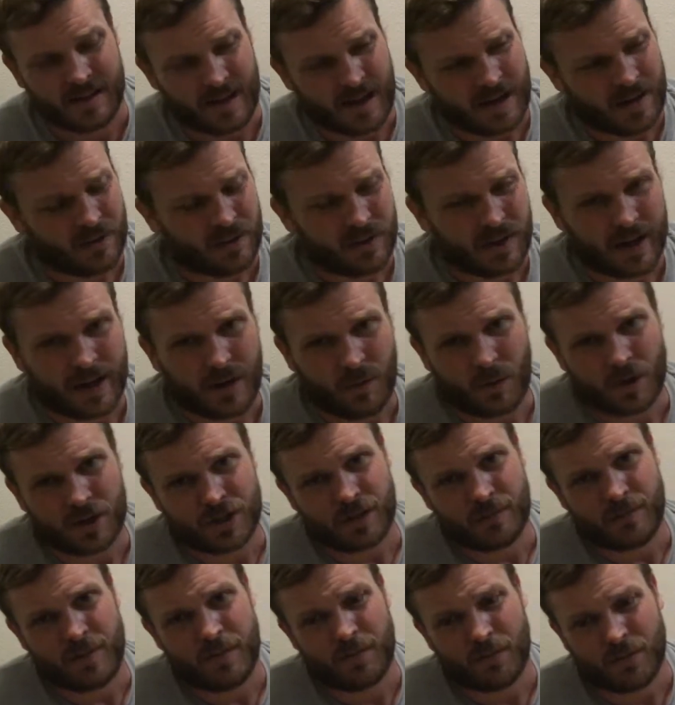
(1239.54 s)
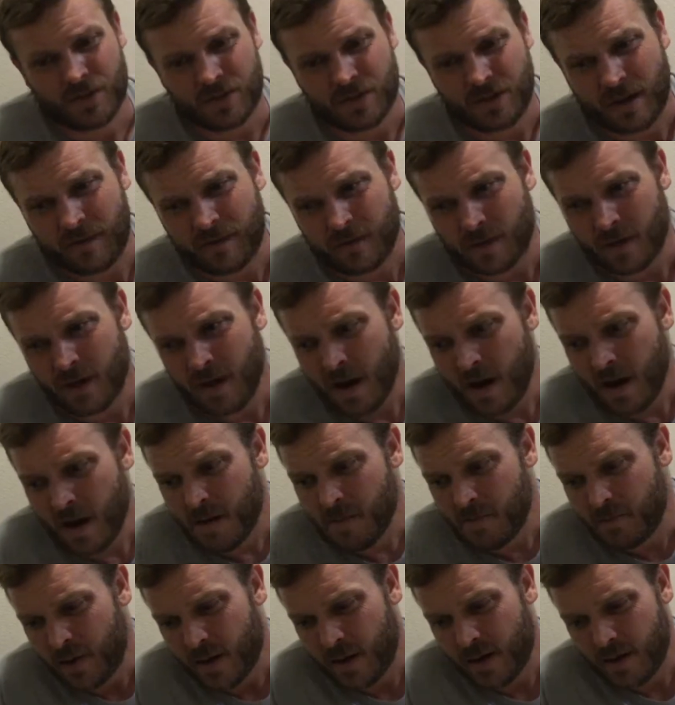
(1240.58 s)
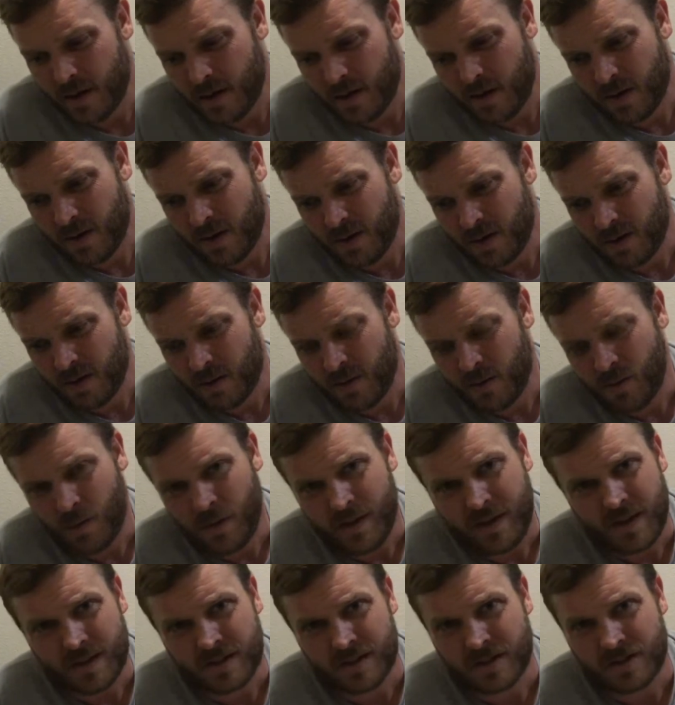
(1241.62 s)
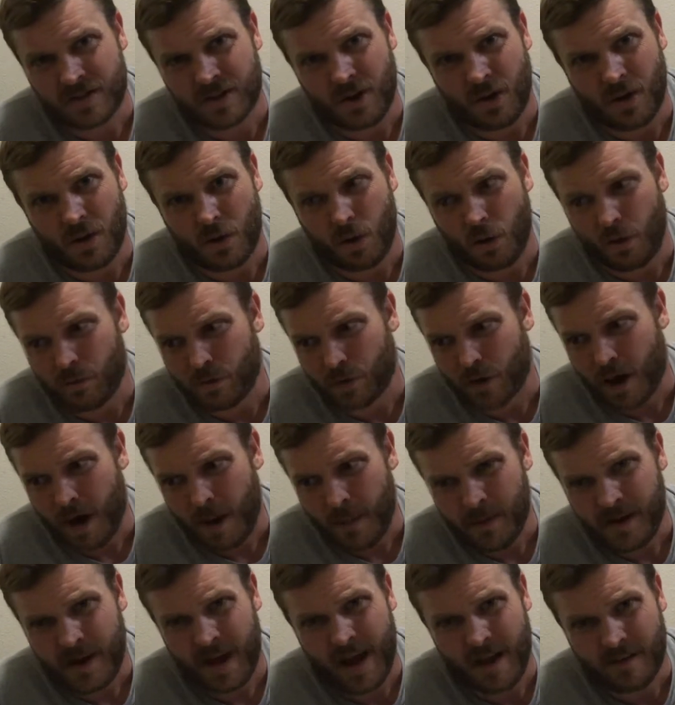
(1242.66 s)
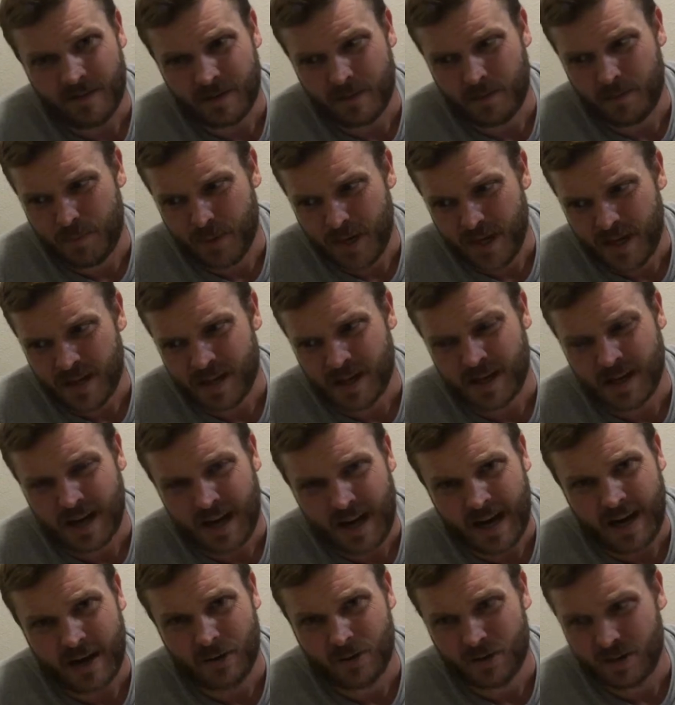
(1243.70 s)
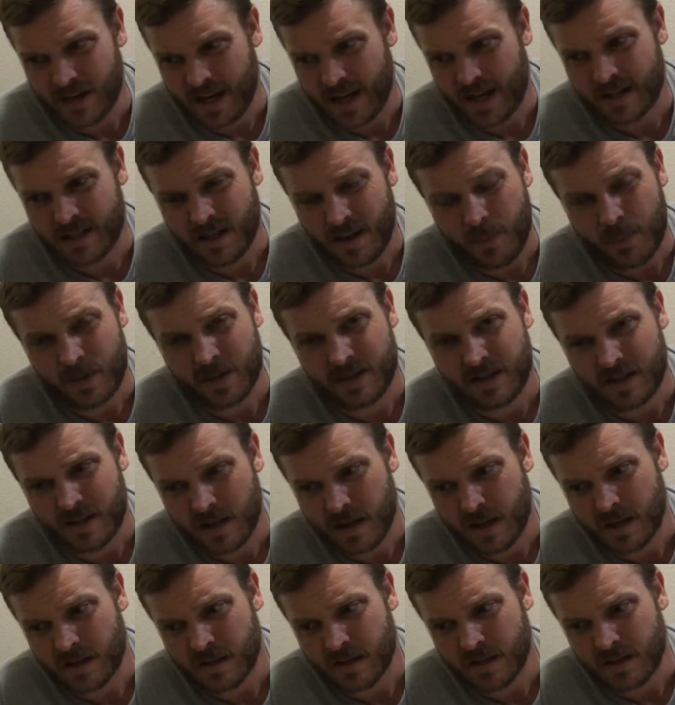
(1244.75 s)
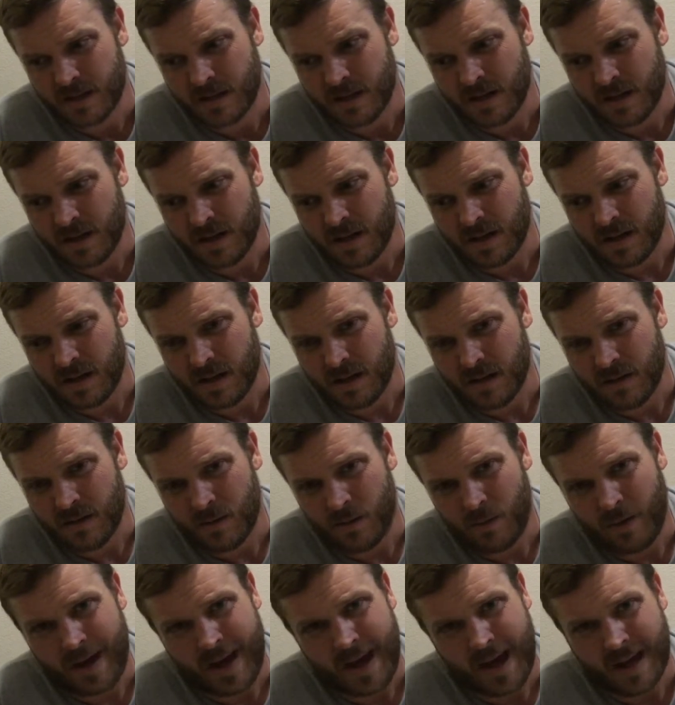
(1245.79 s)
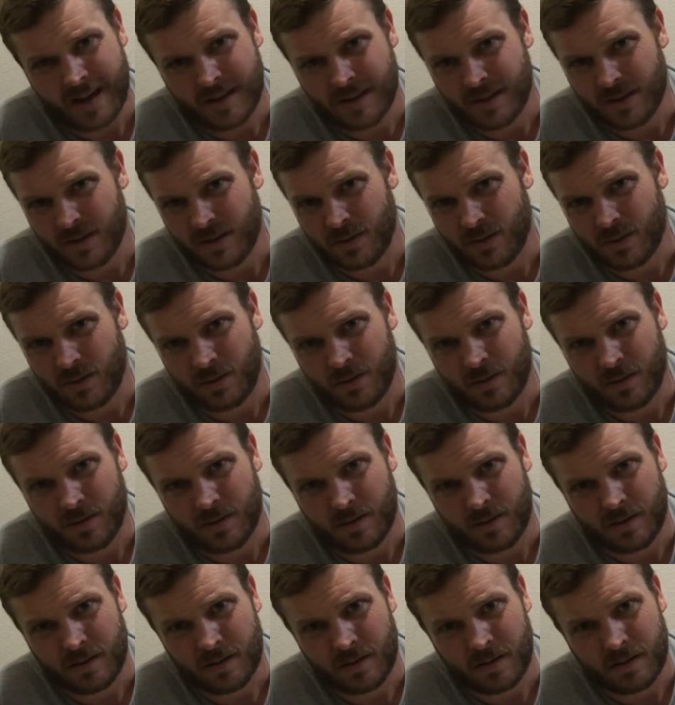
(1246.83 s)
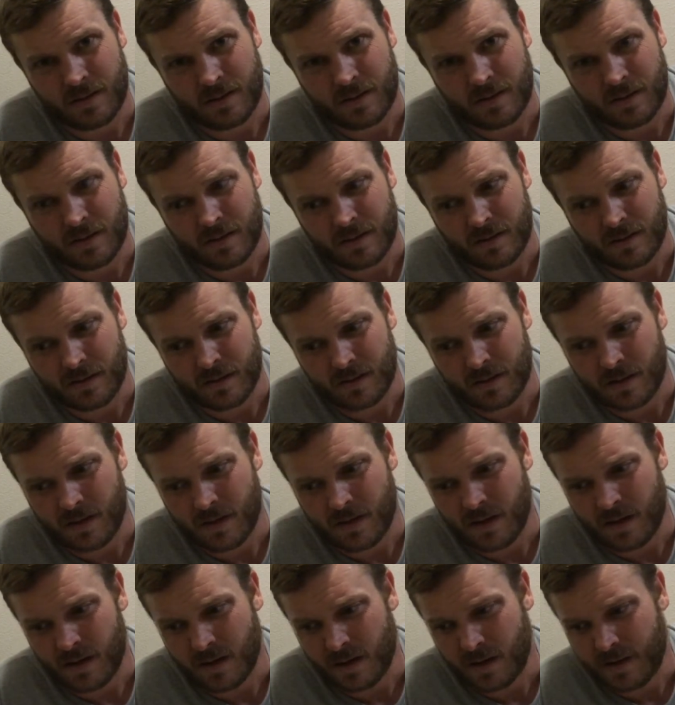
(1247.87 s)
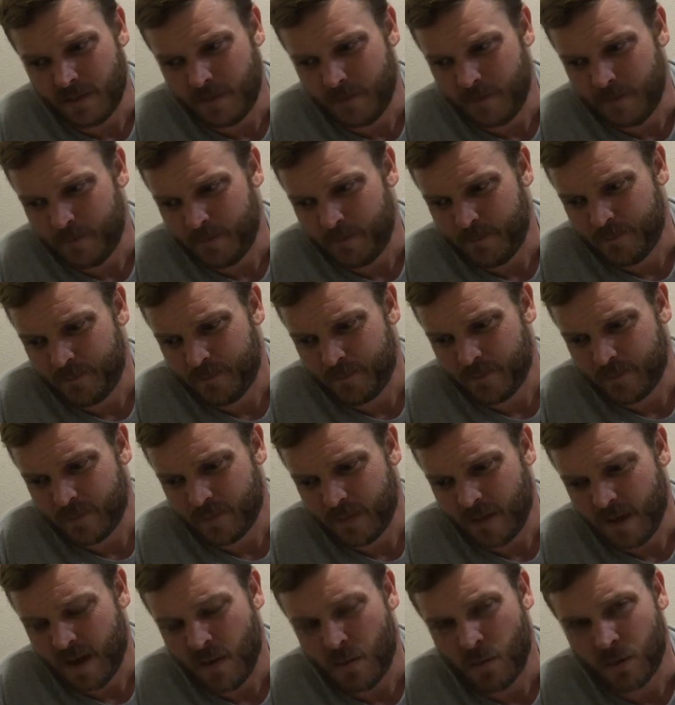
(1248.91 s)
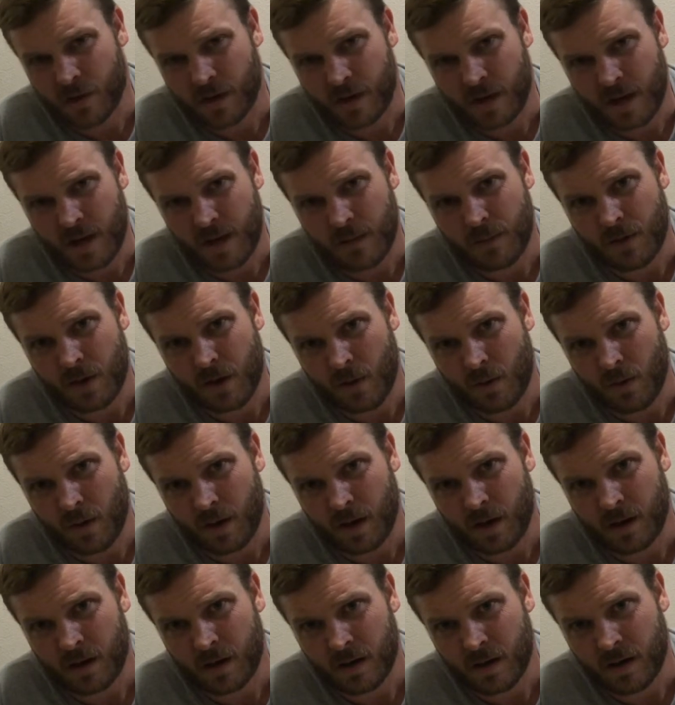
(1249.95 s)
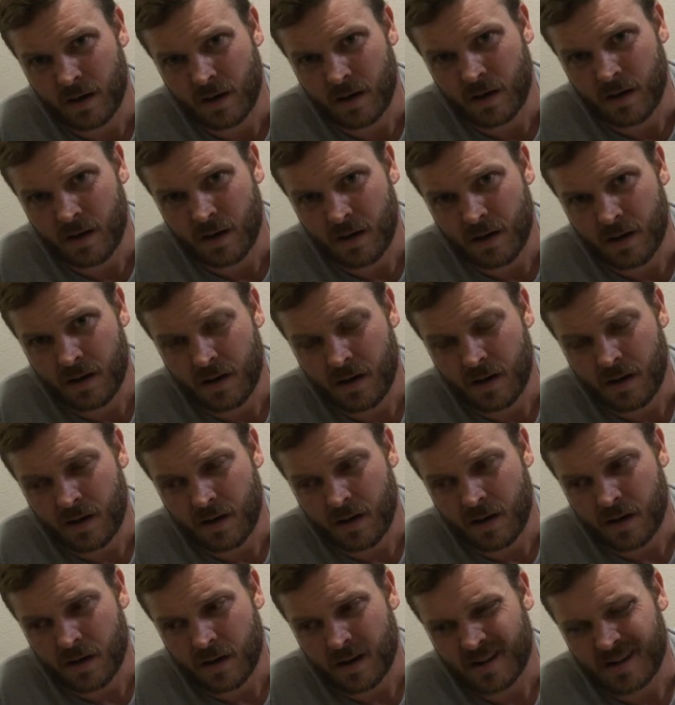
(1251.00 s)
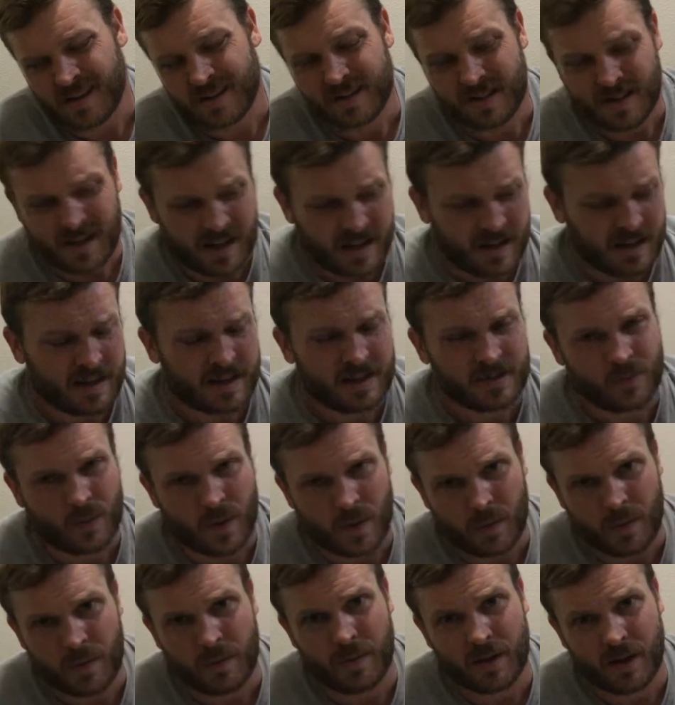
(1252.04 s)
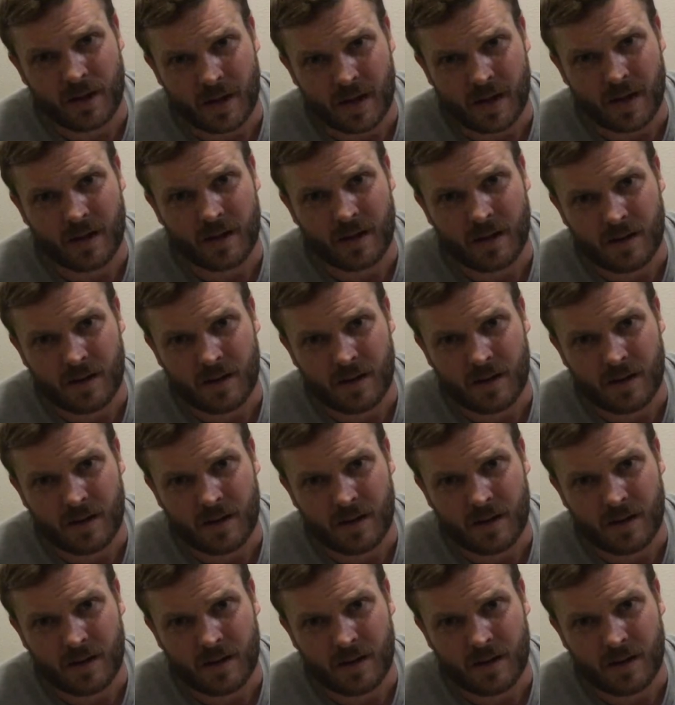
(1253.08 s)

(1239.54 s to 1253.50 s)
don't like watching people suffer, but when this is all over, I'm going to have to be the guy who stands up and says, we had to. And we're going to keep going. Because the end is where we begin.